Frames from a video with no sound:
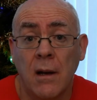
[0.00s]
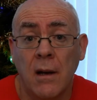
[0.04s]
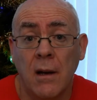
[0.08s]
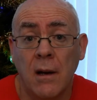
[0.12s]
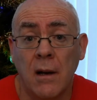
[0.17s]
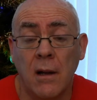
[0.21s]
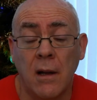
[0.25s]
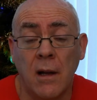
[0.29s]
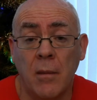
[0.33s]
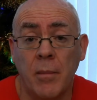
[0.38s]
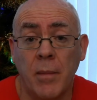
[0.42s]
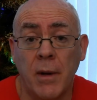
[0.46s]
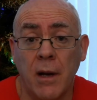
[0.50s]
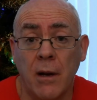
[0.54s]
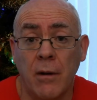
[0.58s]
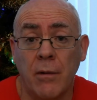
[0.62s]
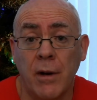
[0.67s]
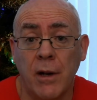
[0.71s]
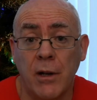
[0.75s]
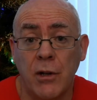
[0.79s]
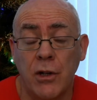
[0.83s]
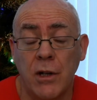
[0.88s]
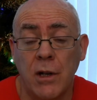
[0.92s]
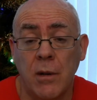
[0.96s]
And that'd be a
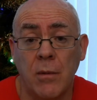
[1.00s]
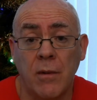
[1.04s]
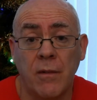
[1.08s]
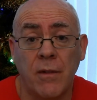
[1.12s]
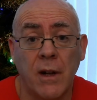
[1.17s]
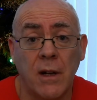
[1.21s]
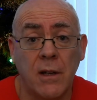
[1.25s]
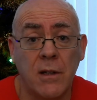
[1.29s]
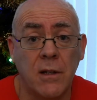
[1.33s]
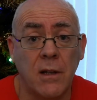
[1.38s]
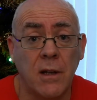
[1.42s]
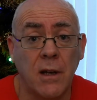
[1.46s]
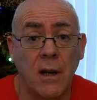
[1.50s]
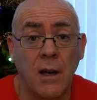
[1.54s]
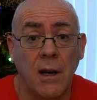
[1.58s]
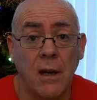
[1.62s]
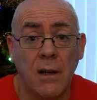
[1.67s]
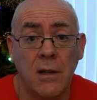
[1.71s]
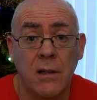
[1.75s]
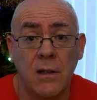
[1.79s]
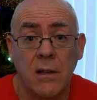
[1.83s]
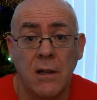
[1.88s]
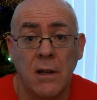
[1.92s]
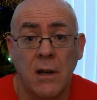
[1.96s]
great shame if that's the
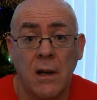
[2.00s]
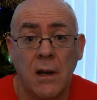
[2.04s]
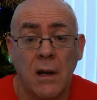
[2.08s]
case.